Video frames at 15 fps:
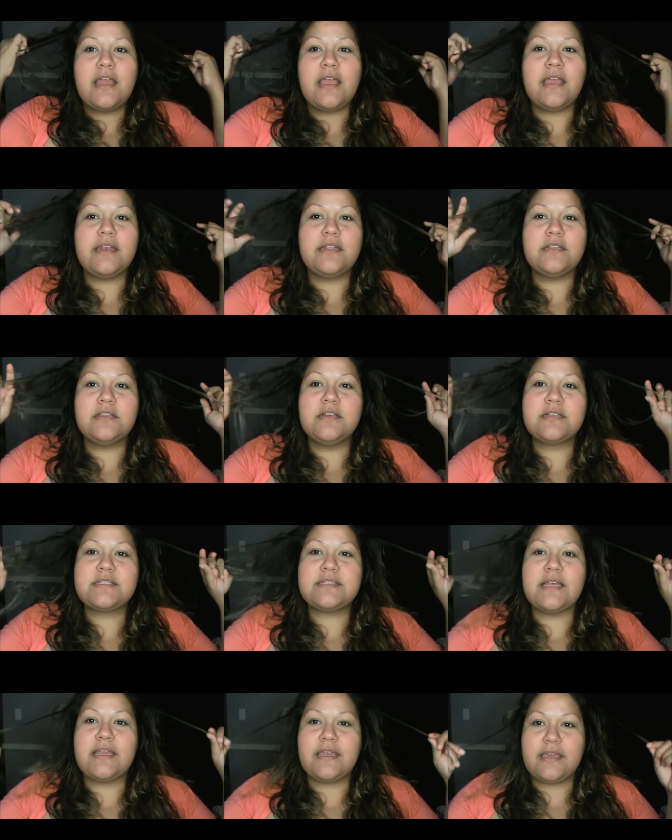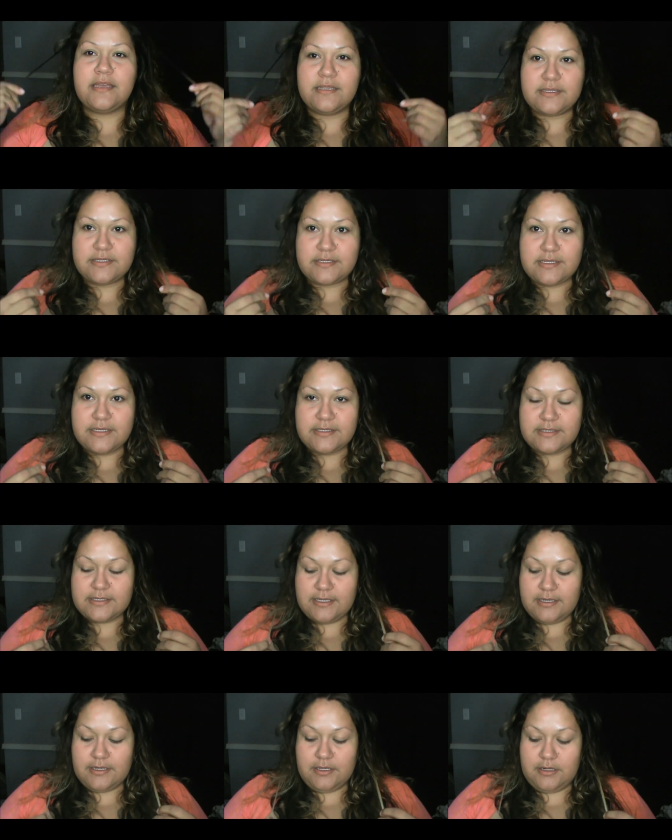And it looks like it's
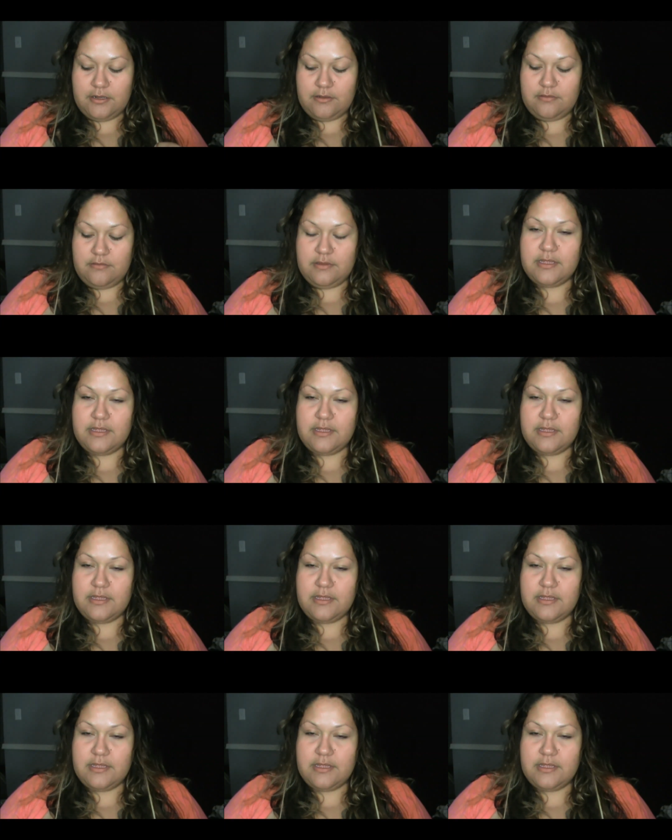decent, you know,